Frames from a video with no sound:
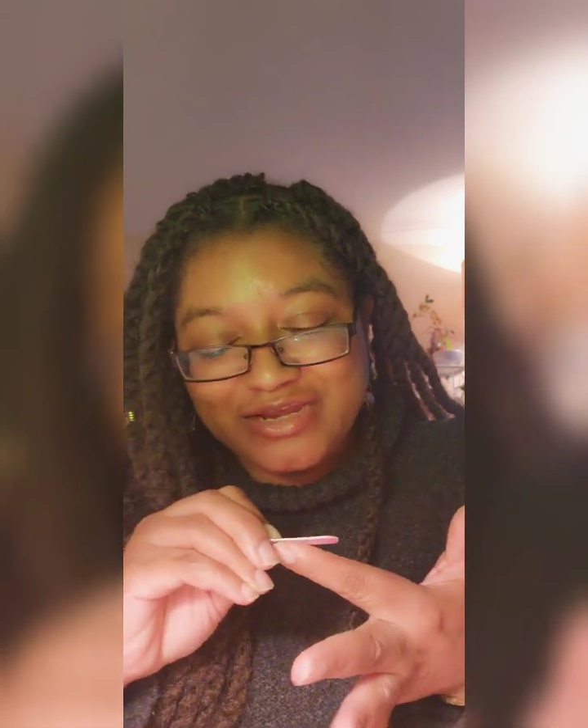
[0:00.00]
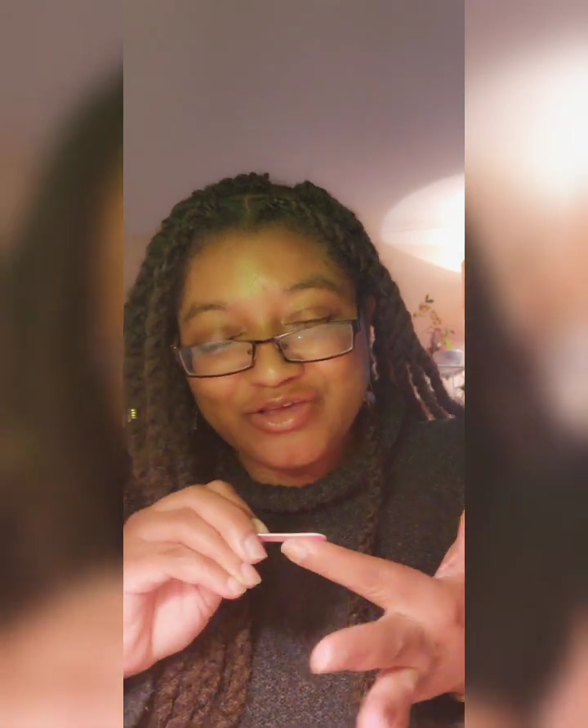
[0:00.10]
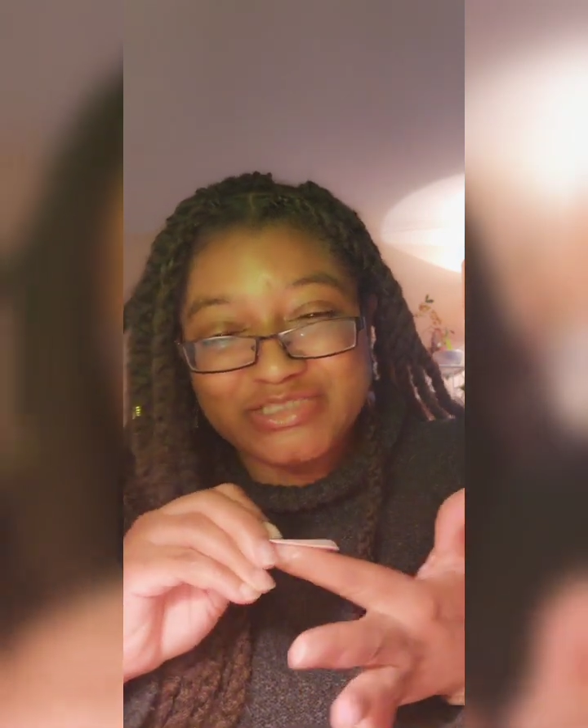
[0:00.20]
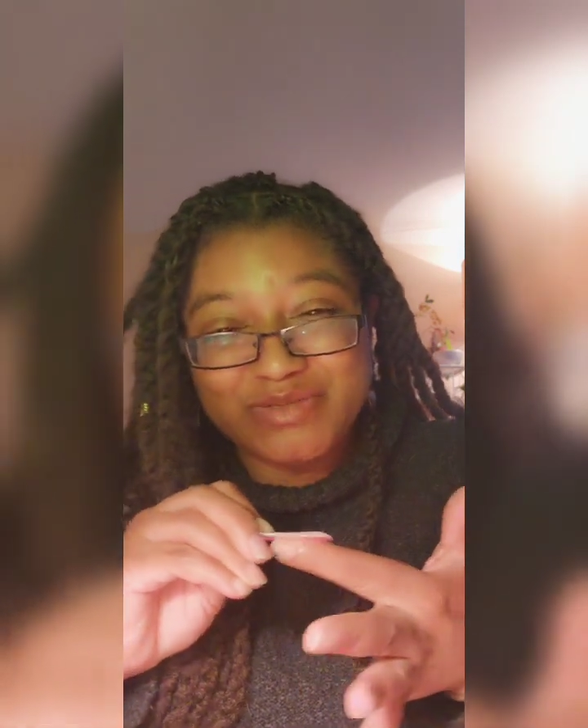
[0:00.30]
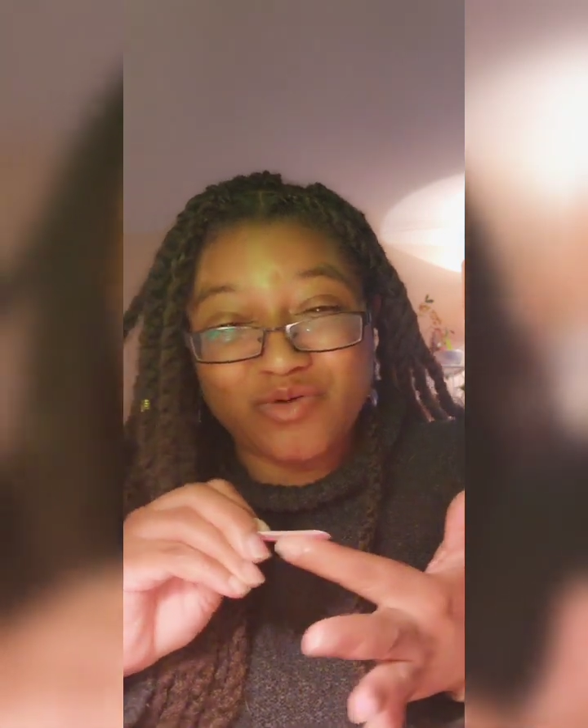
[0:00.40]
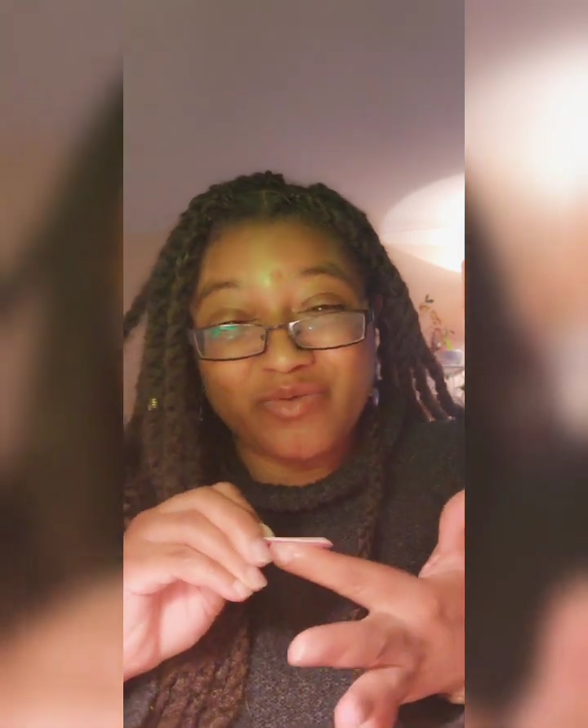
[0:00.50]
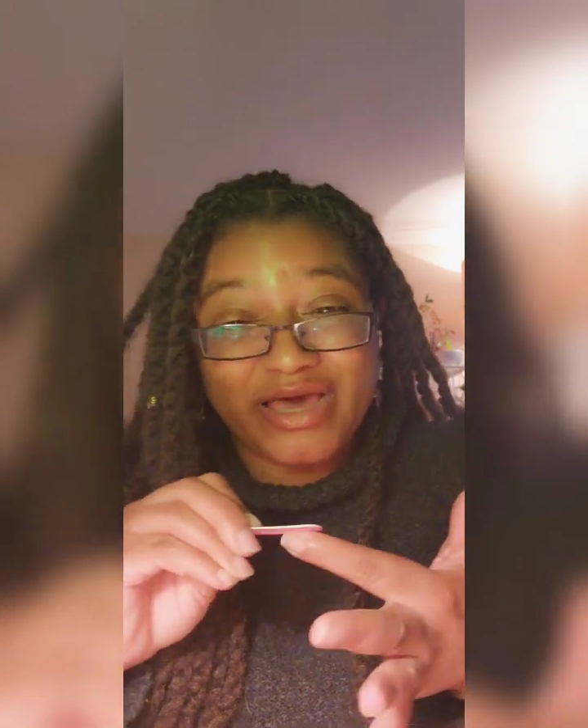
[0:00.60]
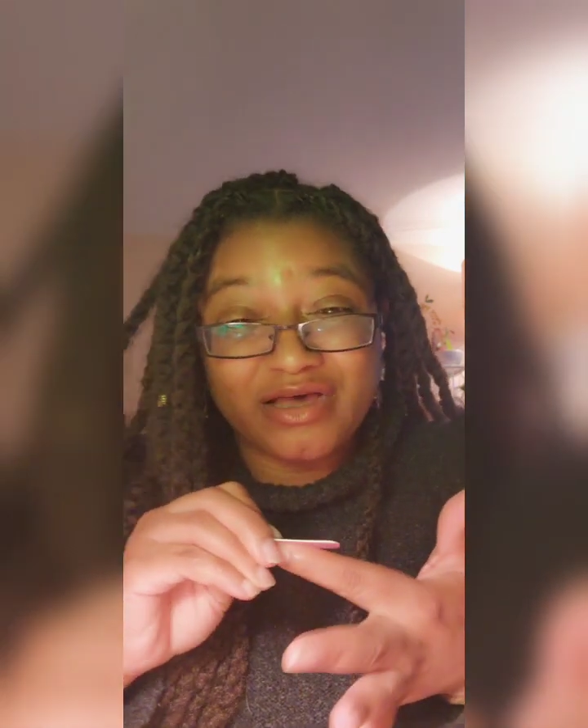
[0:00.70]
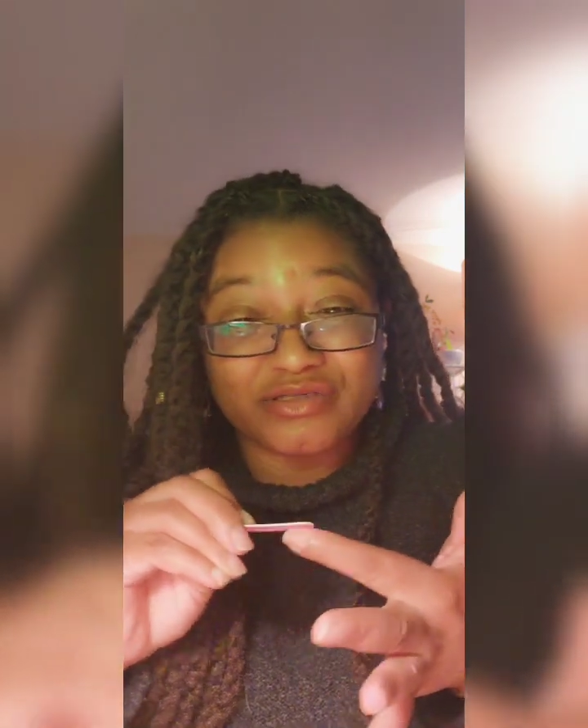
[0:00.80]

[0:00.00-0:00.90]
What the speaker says: know it's been a while